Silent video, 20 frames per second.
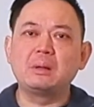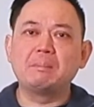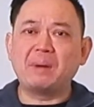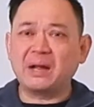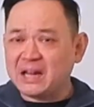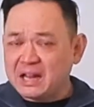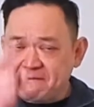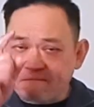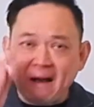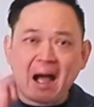
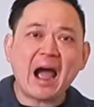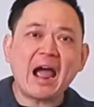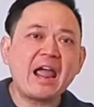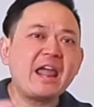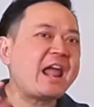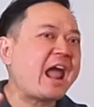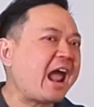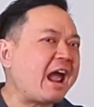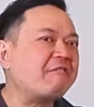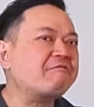But if I
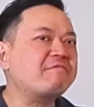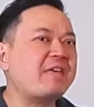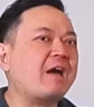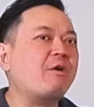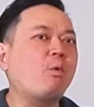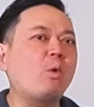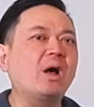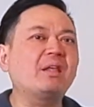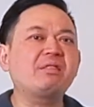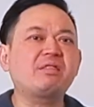have
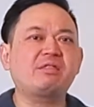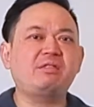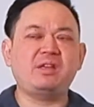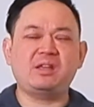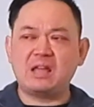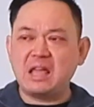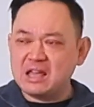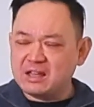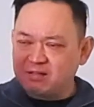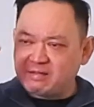that one
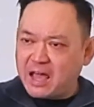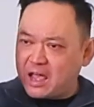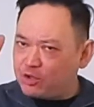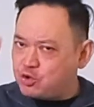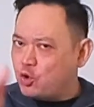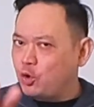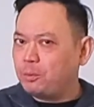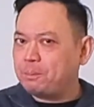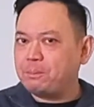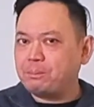thing
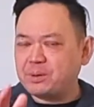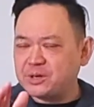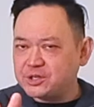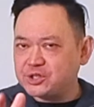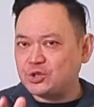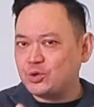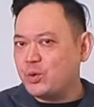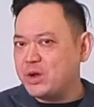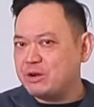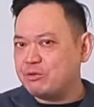that you're
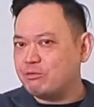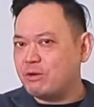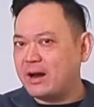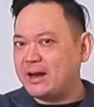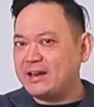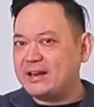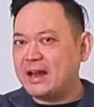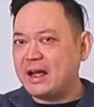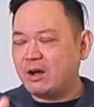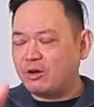pursuing
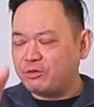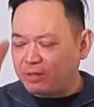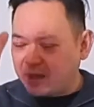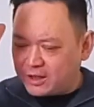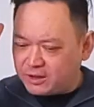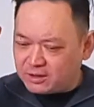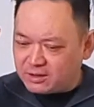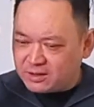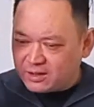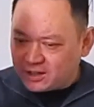right now,
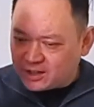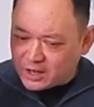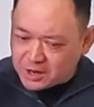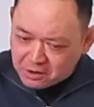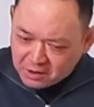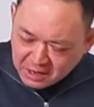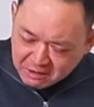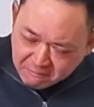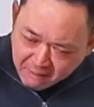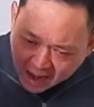that
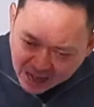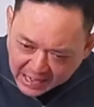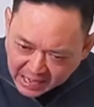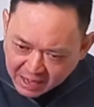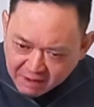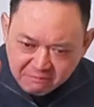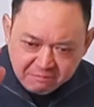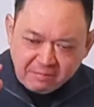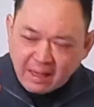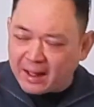if I
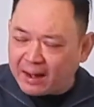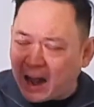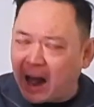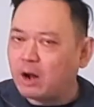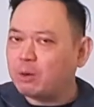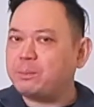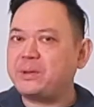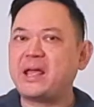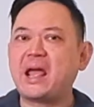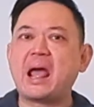have that,
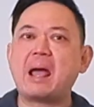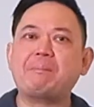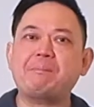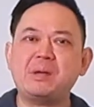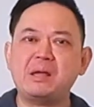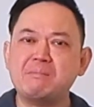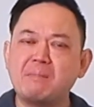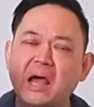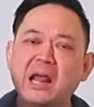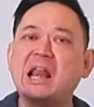I'll be
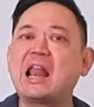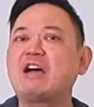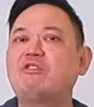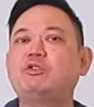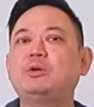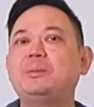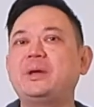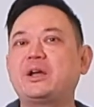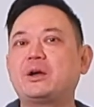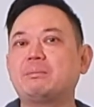happy, my life
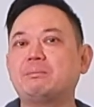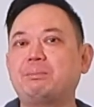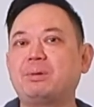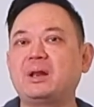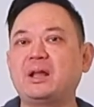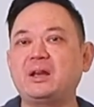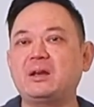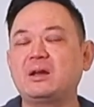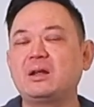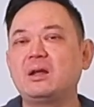will be
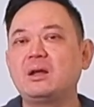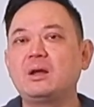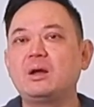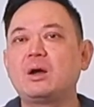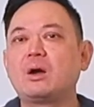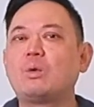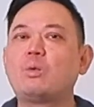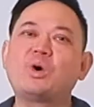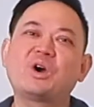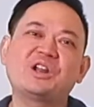complete.
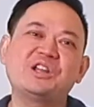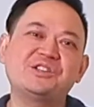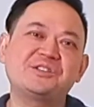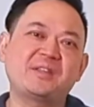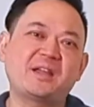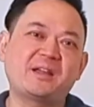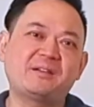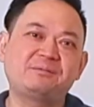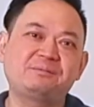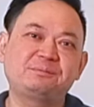What is
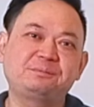that?